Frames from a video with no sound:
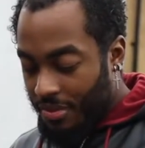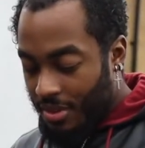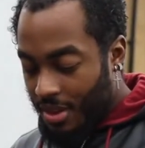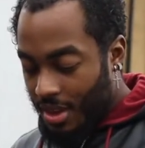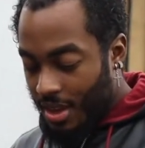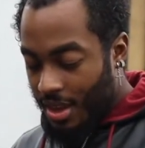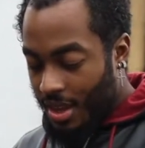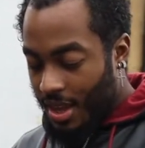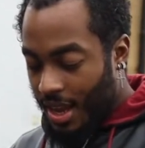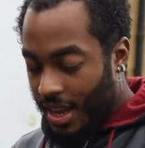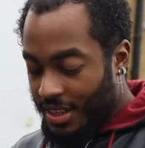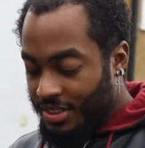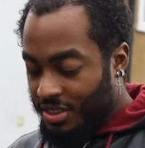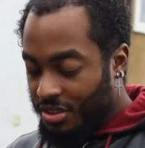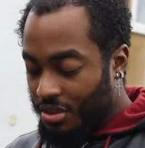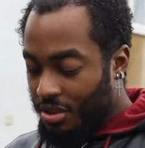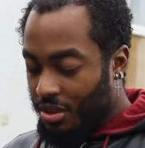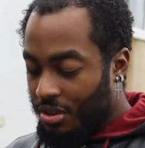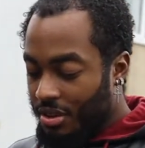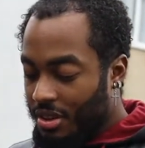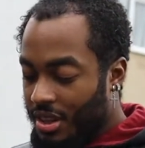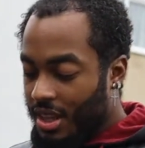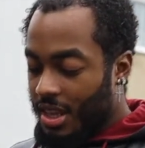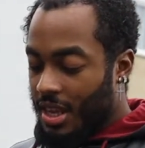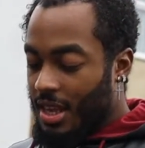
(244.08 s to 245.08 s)
it has
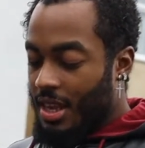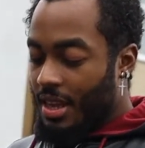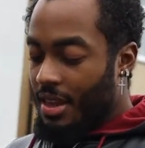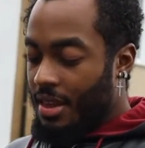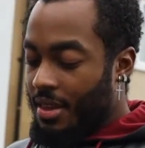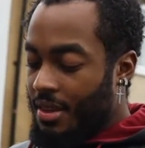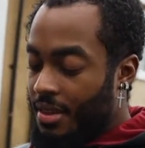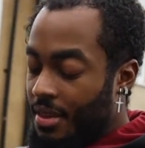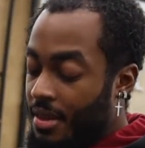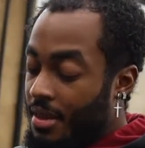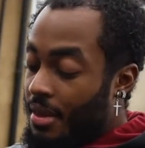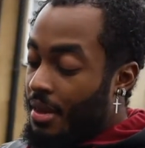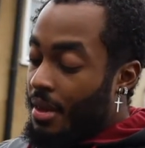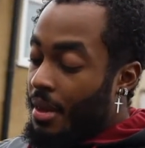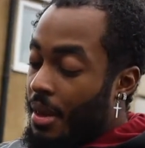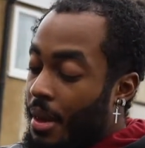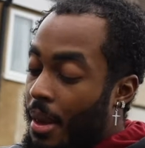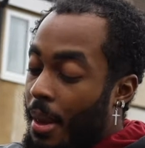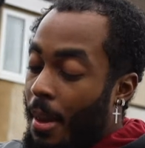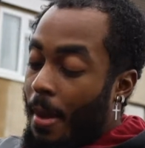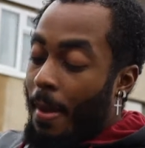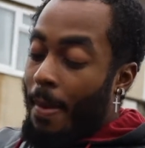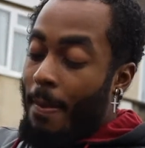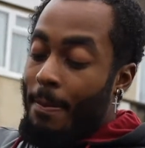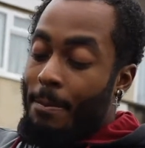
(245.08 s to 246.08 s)
got the
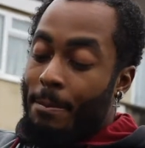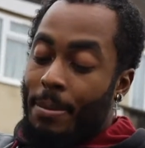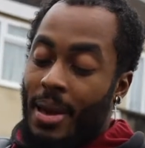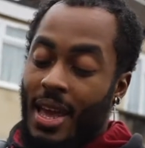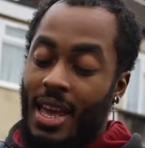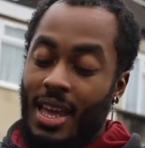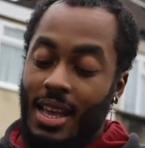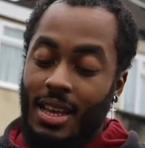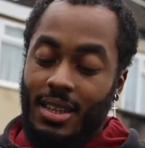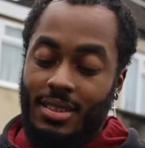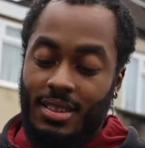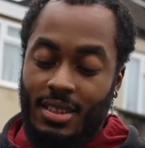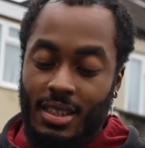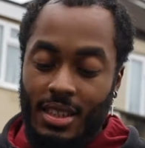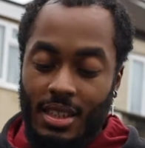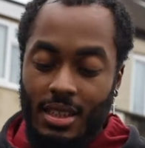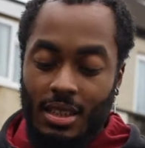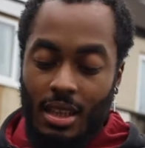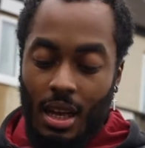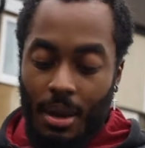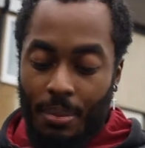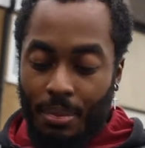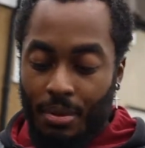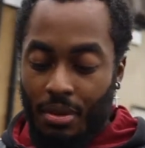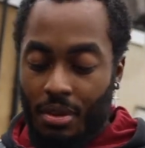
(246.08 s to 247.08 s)

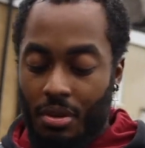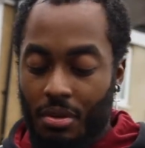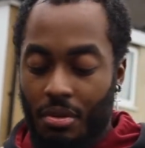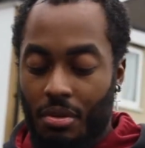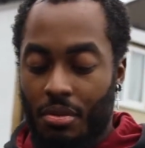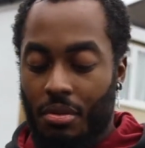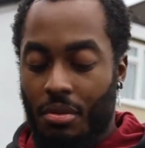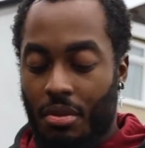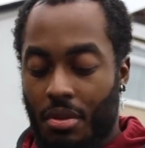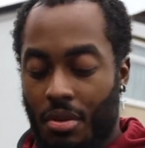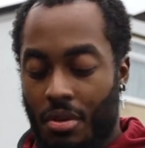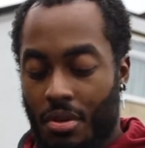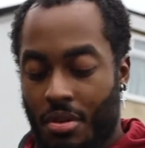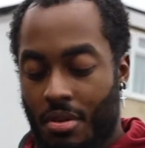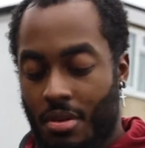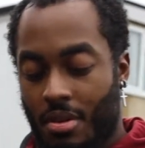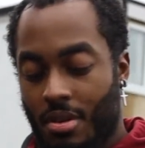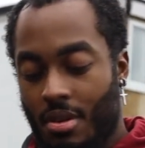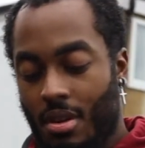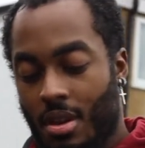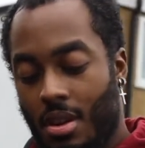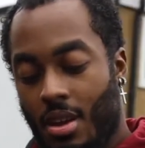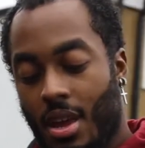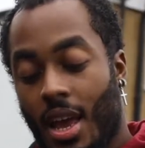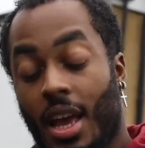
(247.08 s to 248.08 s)
PCW
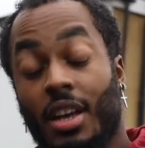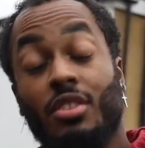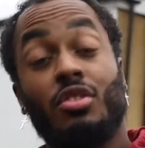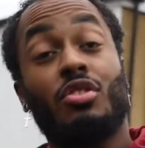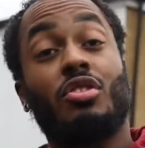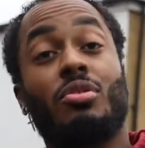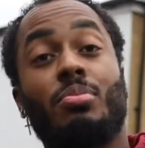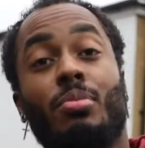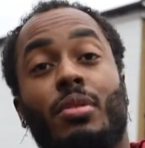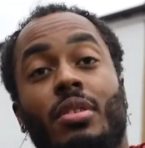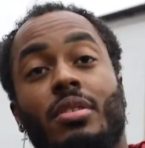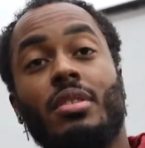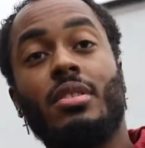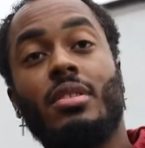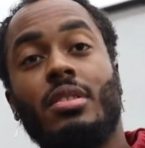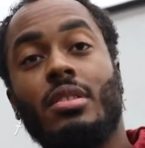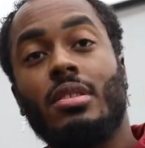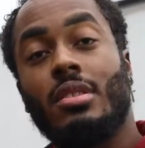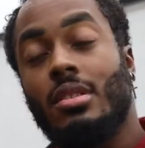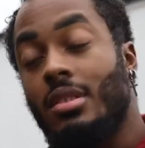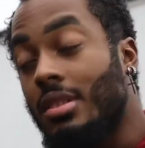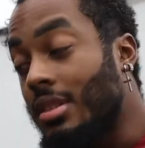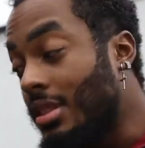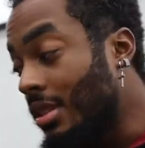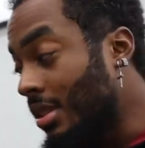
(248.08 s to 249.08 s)
exhaust mods.
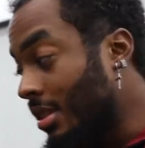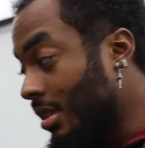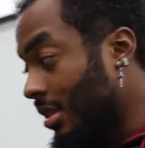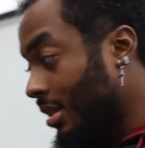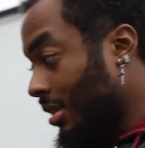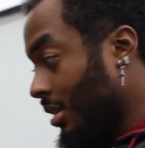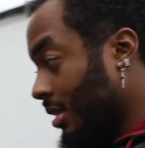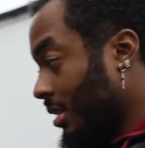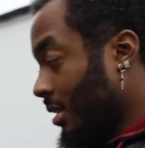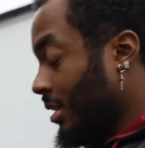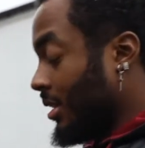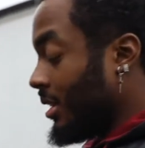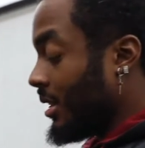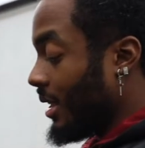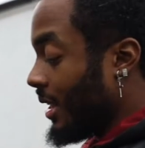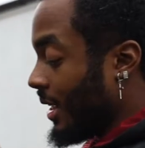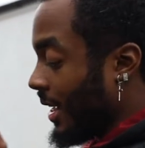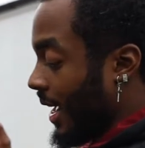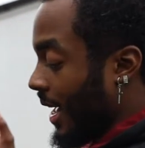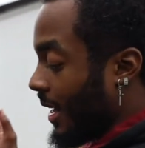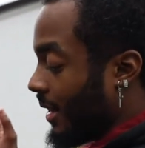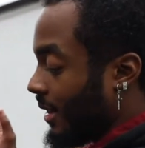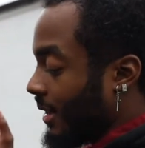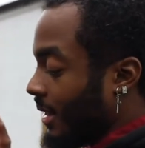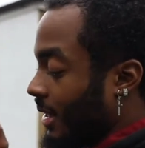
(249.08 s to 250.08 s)
It
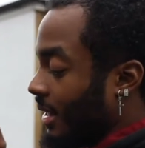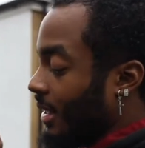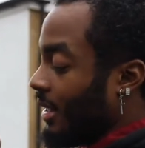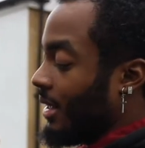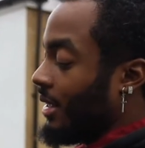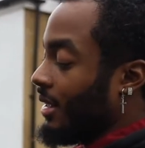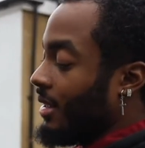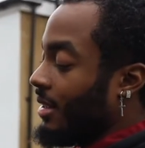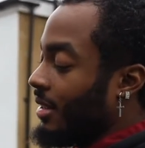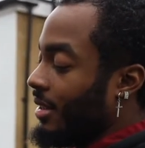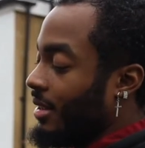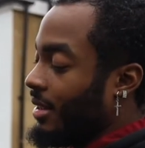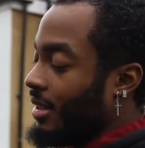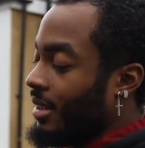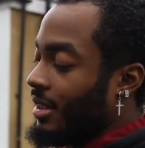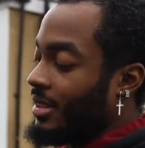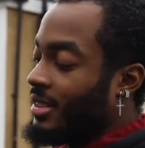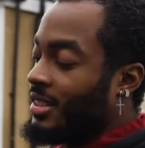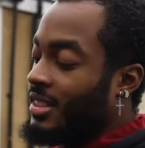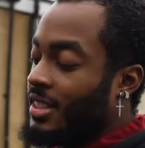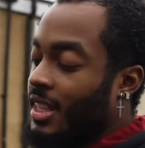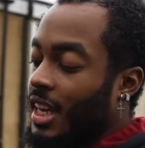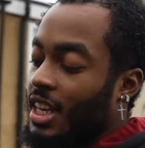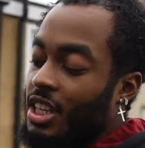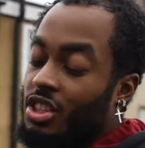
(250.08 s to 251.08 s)
had the
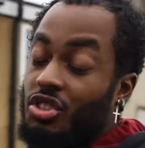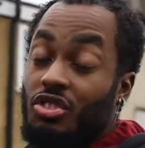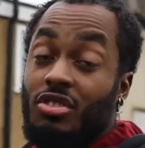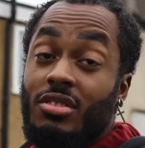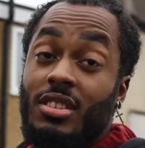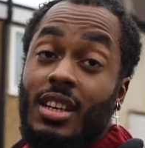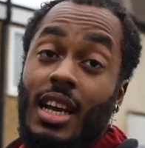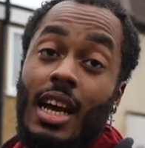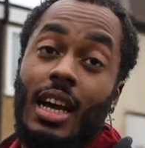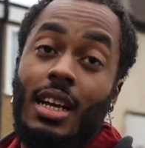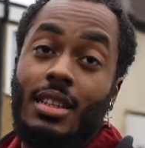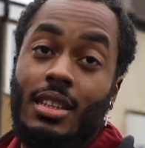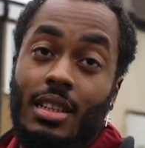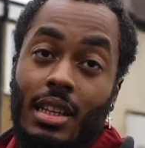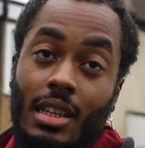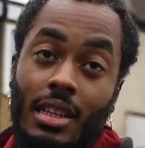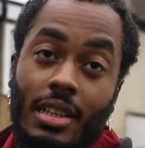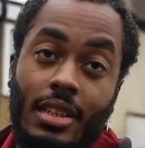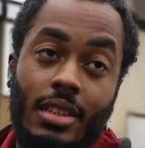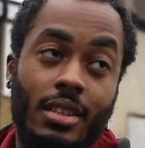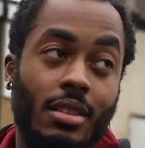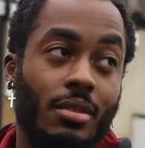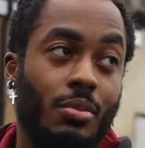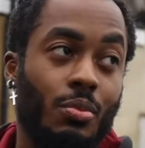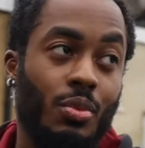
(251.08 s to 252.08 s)
secondary cat
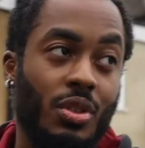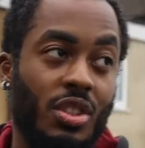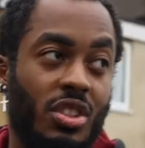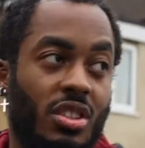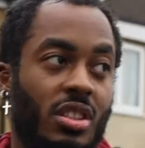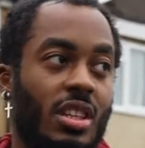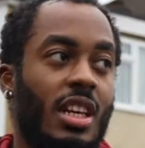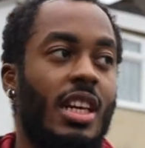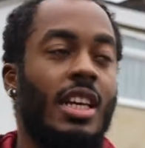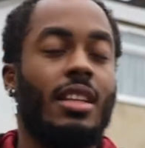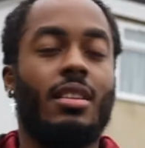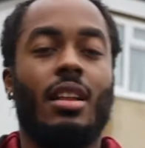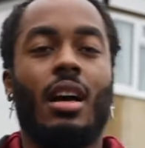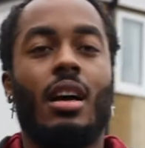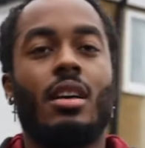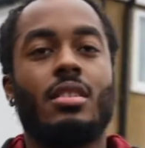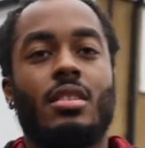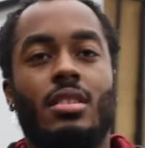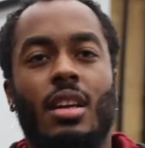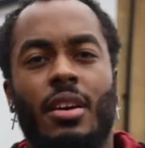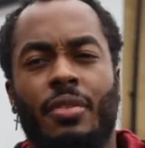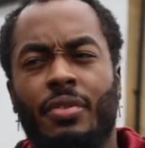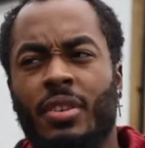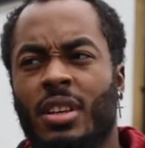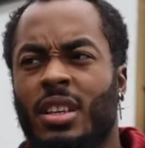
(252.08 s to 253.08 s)
delete, which he does,
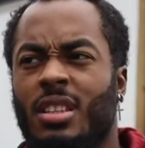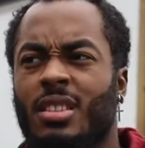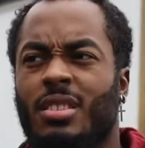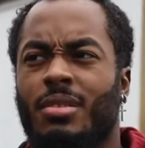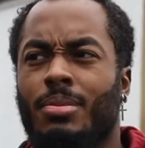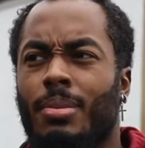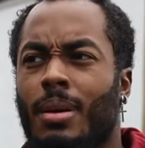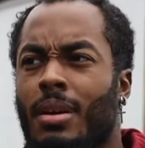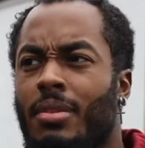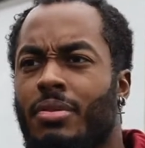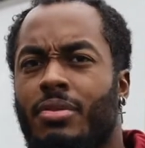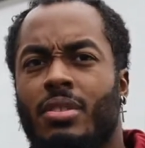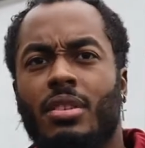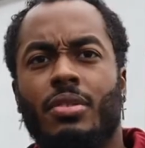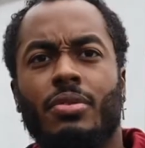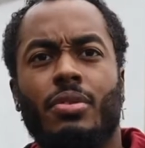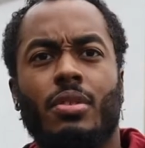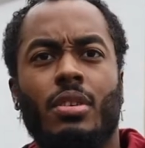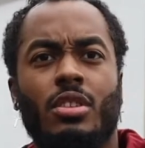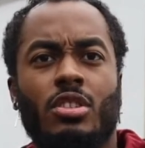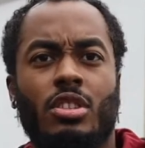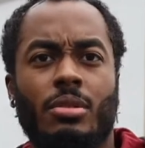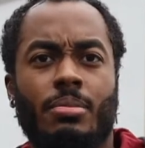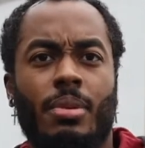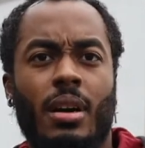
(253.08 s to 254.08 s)
I think it's about
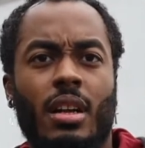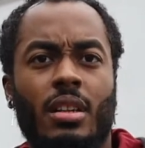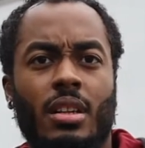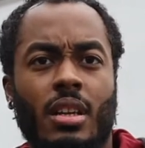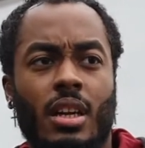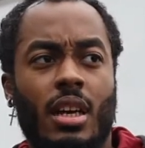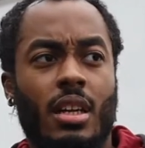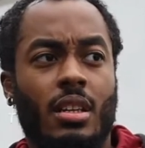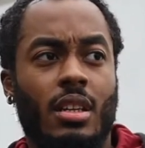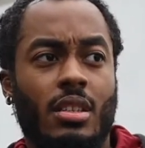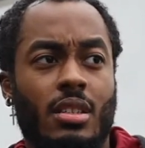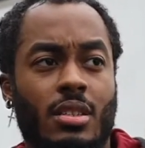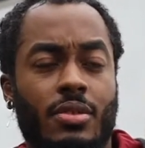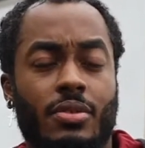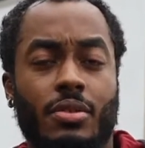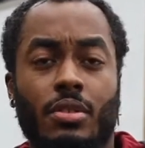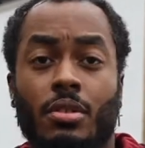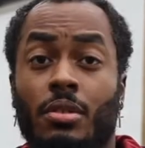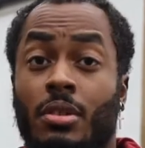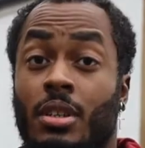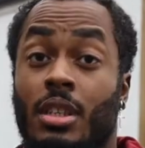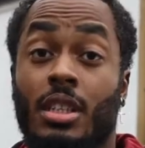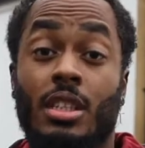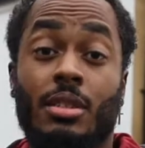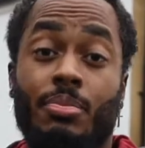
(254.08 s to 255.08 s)
£300-400 the guy does it for.
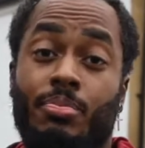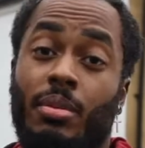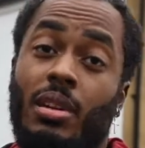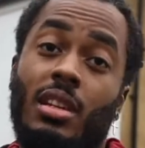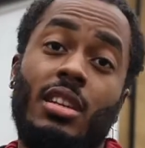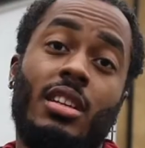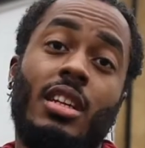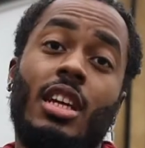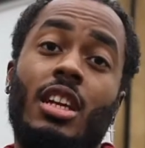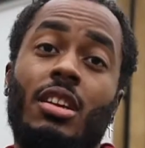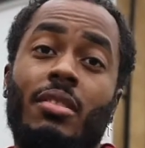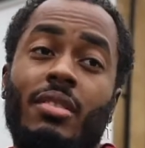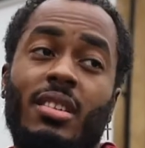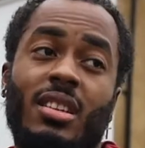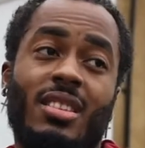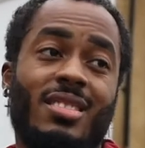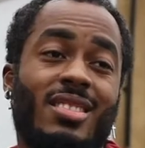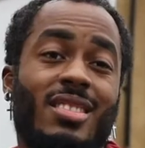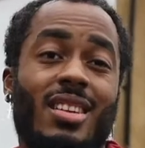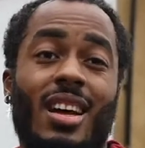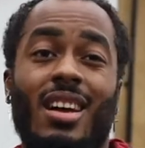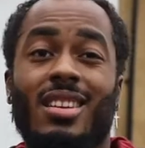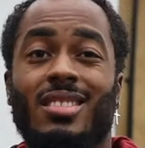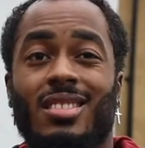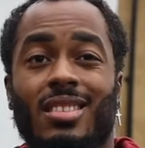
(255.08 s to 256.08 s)
He's brilliant anyway, he does
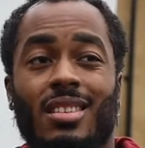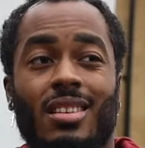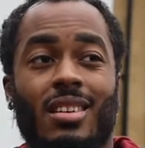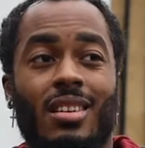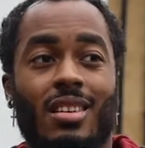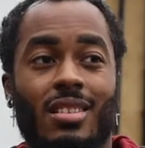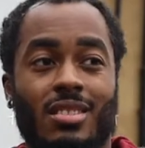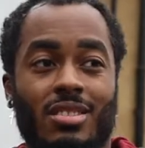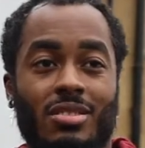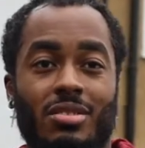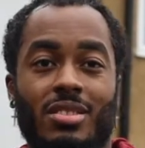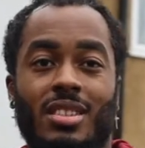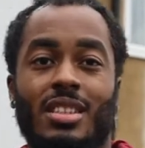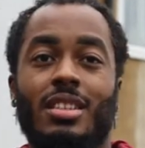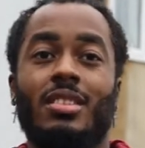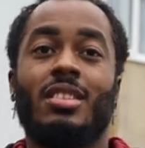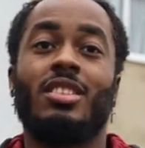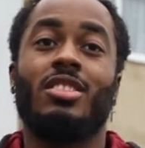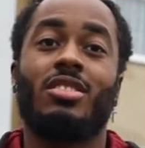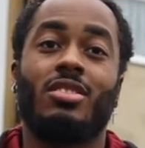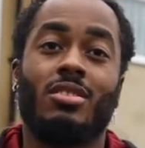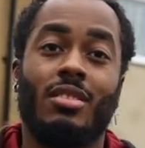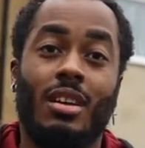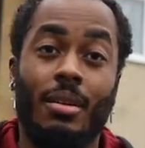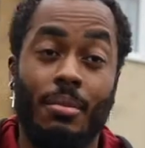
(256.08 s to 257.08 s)
tons of cars, you'll see it on
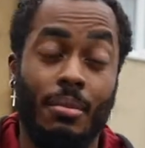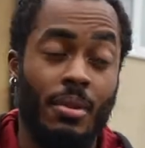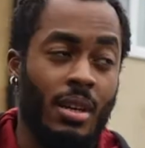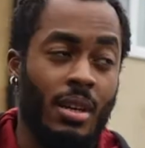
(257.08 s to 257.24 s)
Instagram.